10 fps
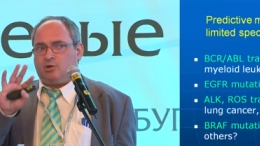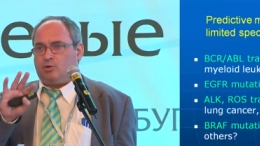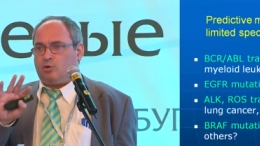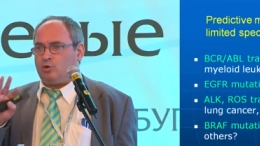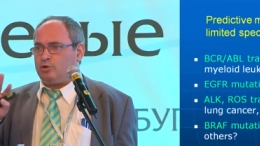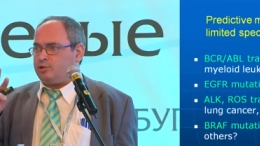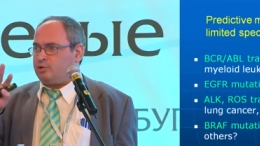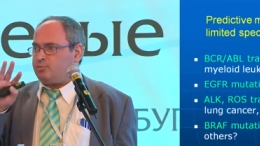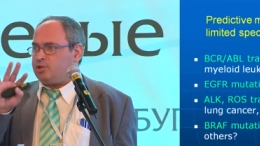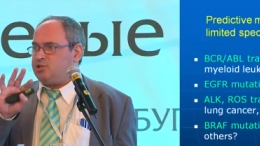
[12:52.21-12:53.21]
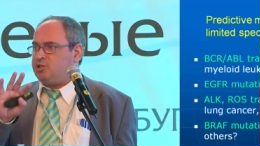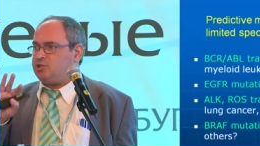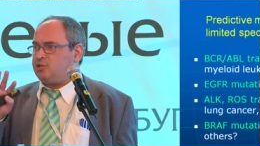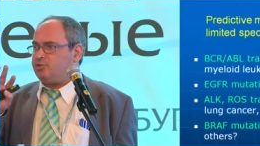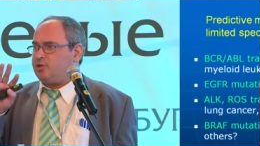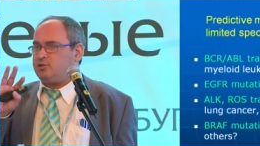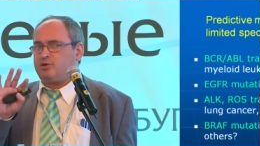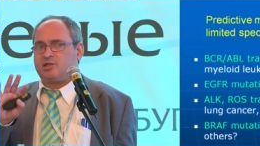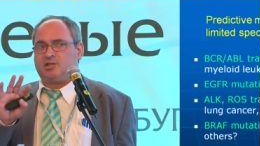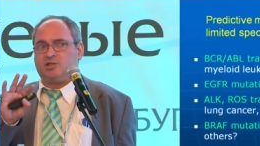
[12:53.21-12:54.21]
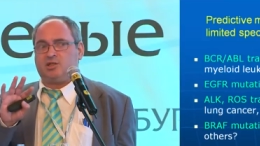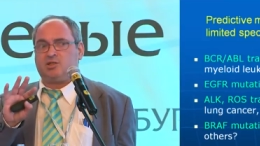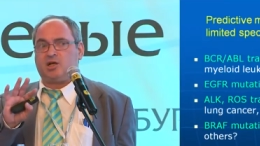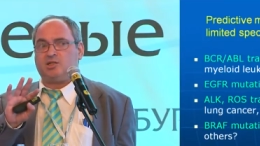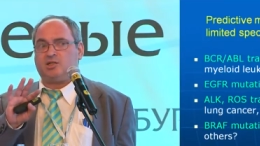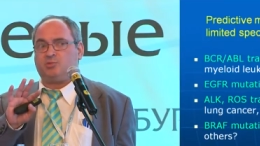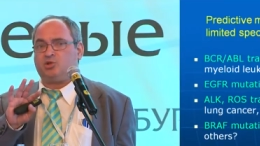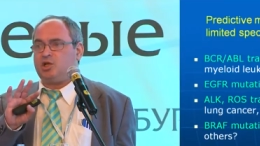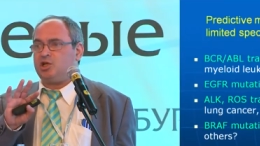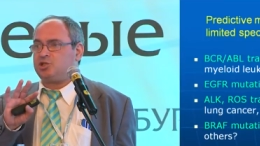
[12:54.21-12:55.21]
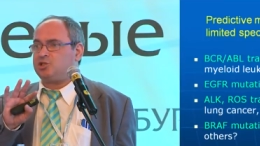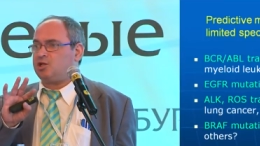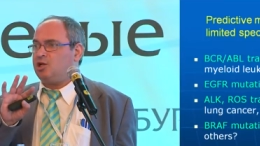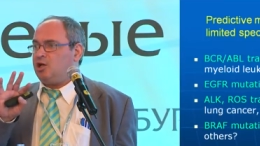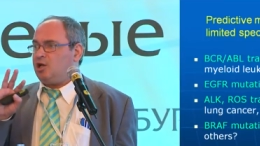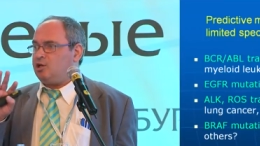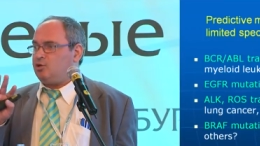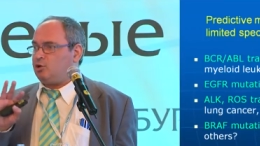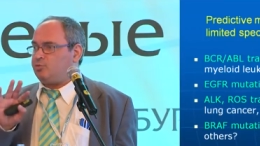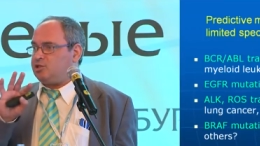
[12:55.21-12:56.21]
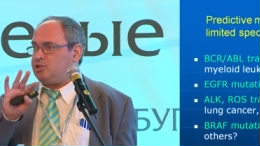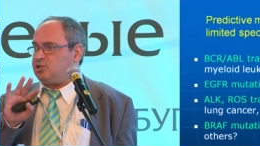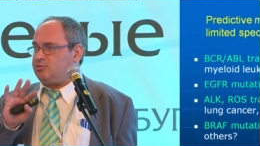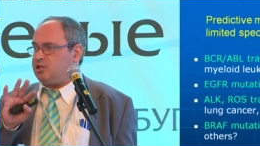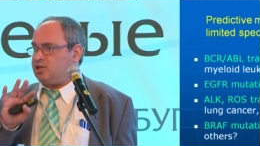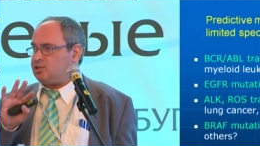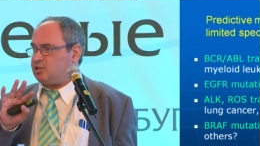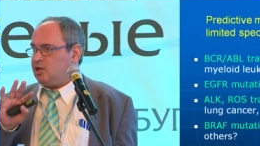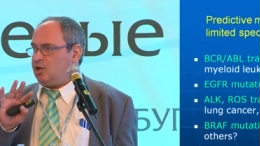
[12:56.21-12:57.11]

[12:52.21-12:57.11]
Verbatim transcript: all predictive drug sensitizing mutations and all predictive tests.